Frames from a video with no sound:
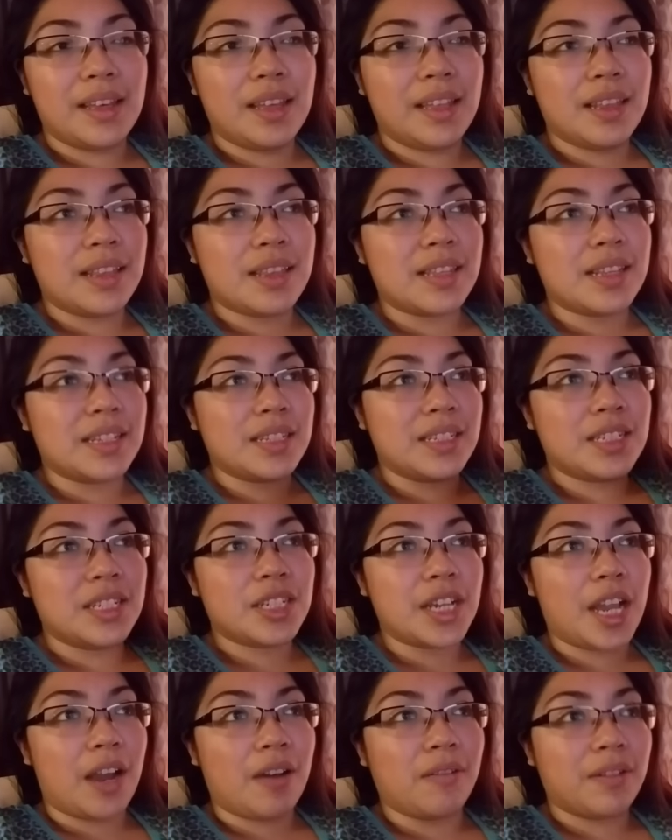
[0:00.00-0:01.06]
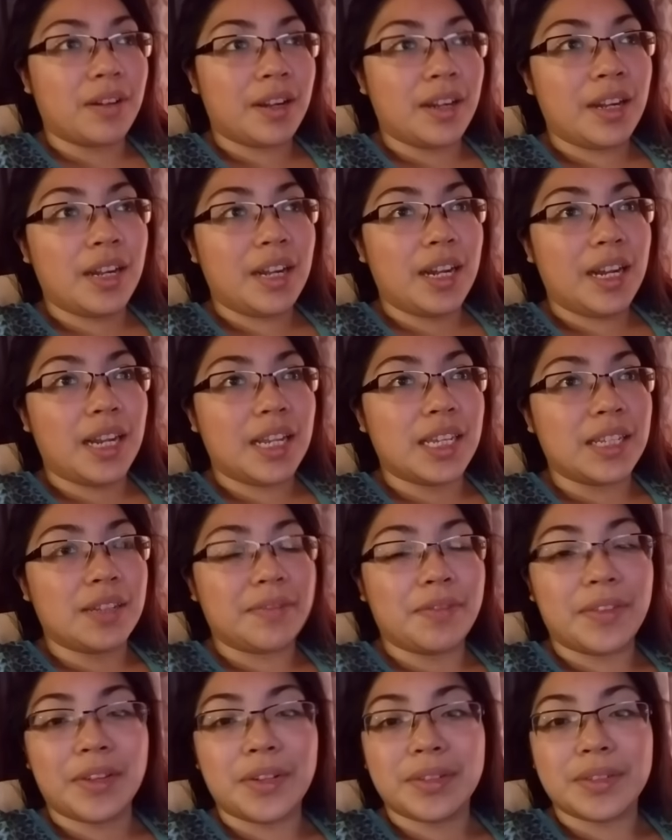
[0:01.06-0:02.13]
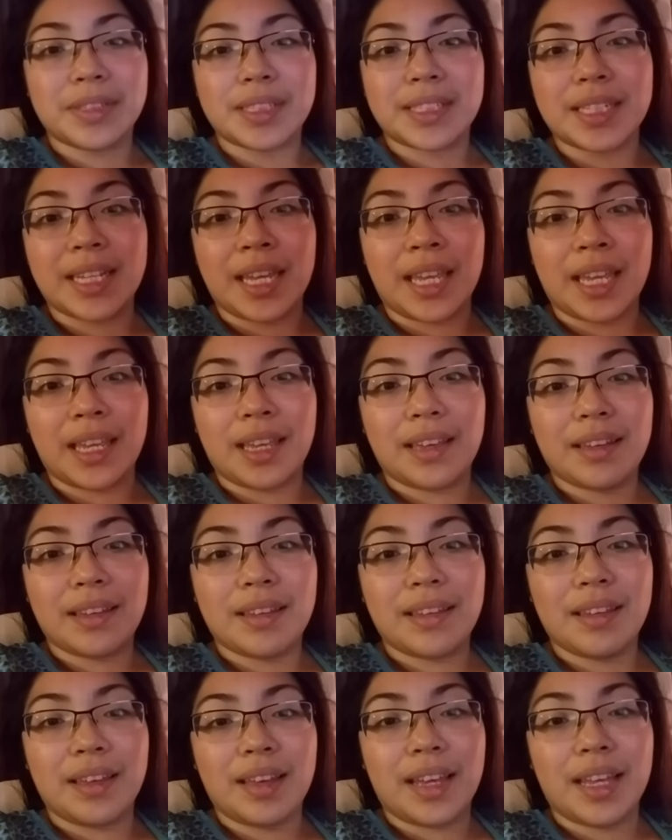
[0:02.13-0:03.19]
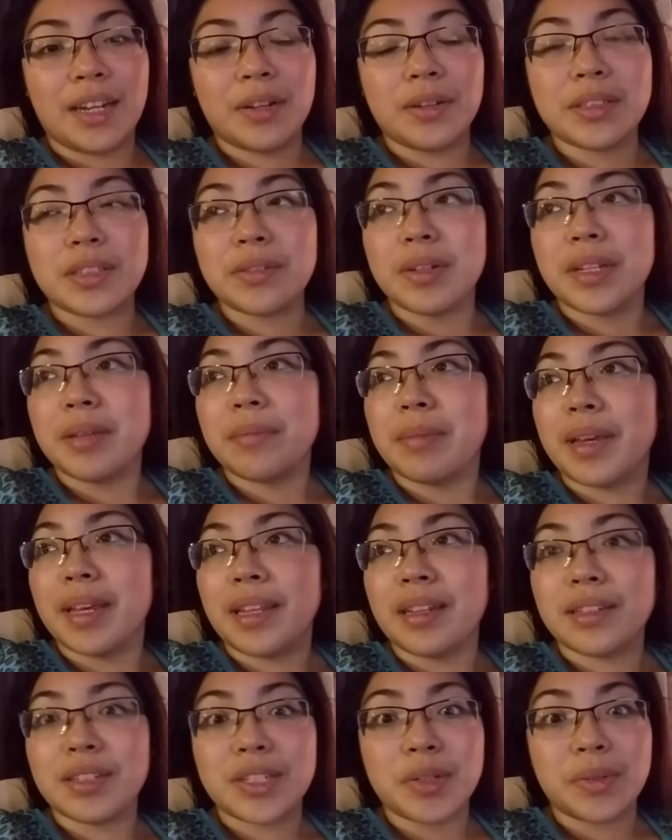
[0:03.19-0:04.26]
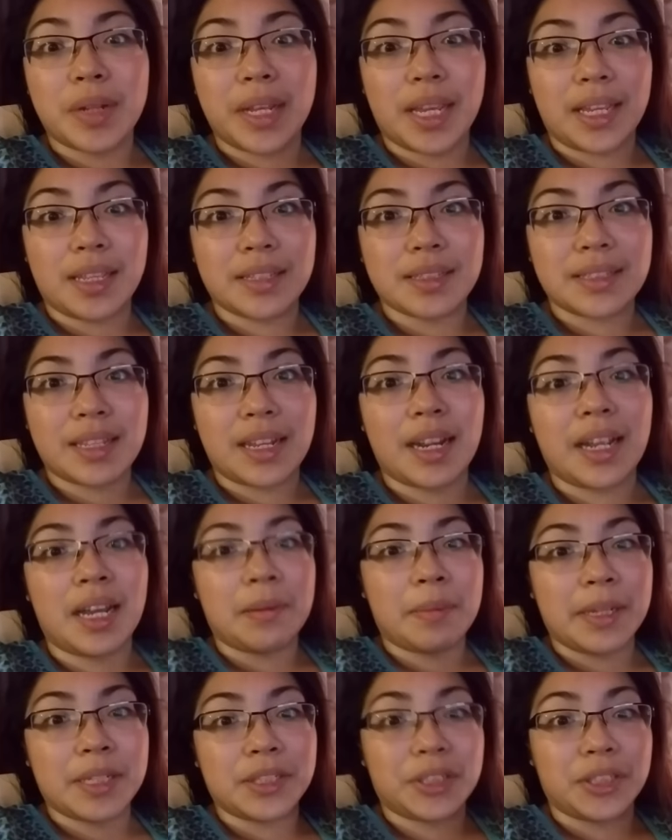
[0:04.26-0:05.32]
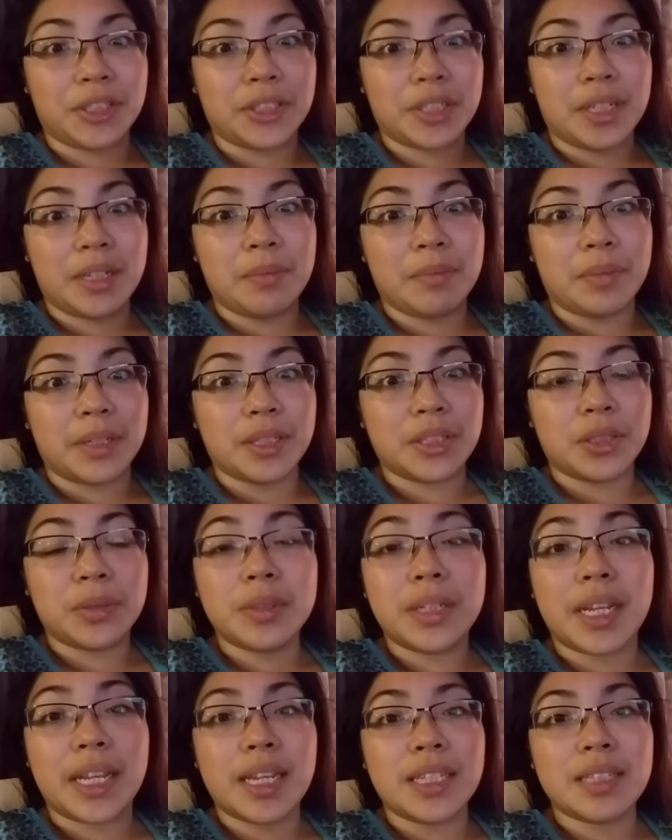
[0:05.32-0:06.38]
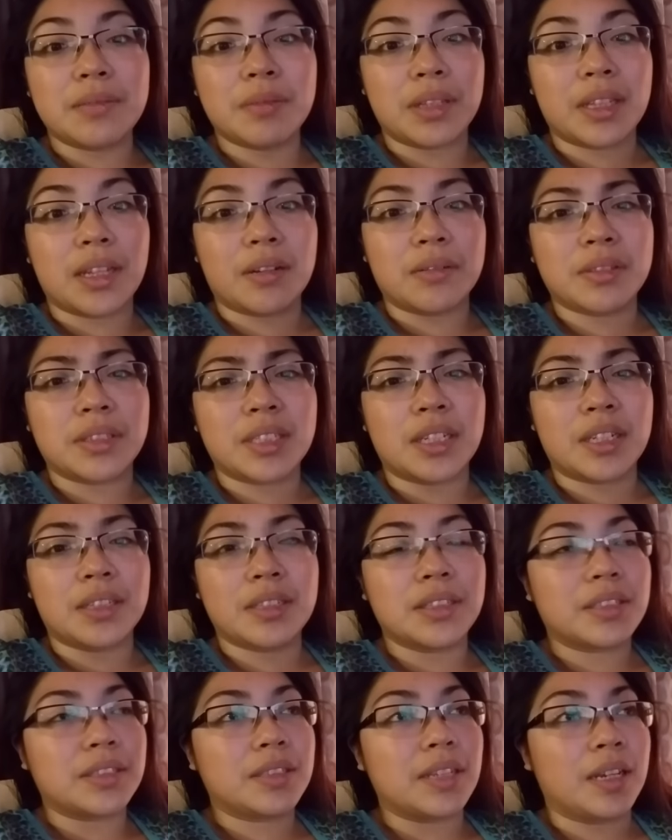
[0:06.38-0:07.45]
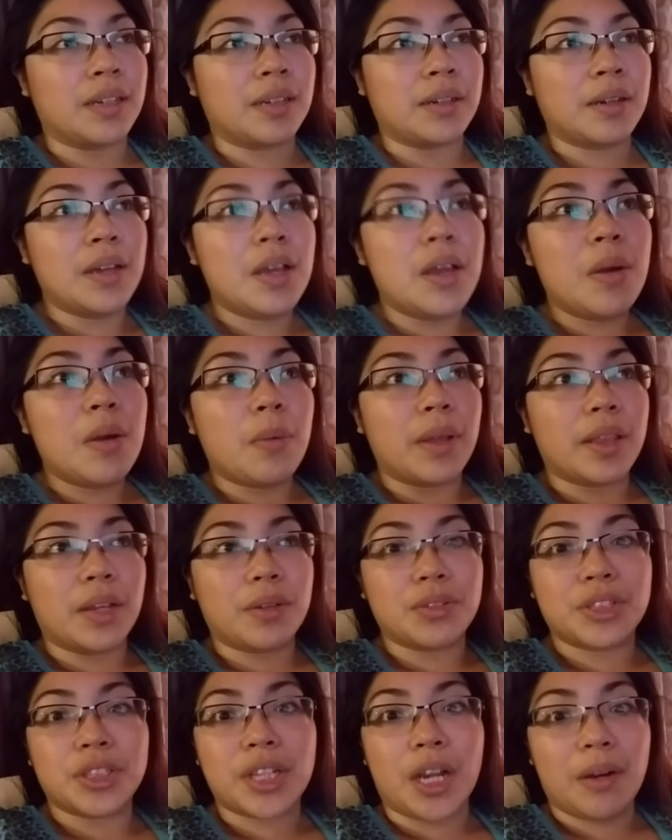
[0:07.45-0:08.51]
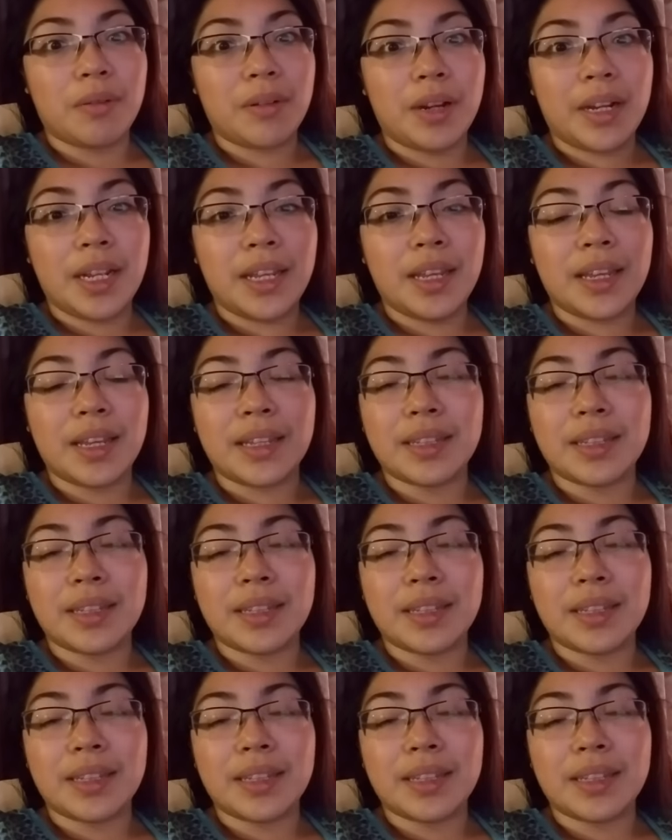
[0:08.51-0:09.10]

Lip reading: this shower, it feels like, I know it's only been 2 days that I got my surgery, but 2 days without without showering,